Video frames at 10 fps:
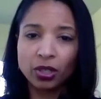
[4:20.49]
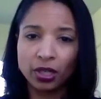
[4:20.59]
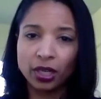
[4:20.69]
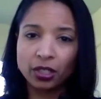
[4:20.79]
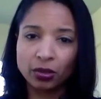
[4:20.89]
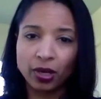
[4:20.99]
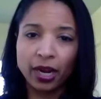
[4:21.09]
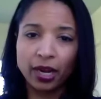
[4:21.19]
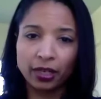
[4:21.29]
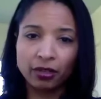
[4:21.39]
can get to a
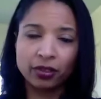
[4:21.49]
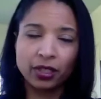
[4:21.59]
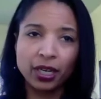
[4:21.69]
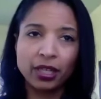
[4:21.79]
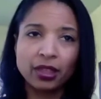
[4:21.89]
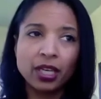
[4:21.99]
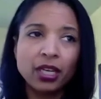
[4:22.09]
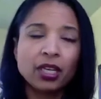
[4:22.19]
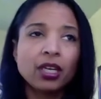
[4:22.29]
higher level. And I think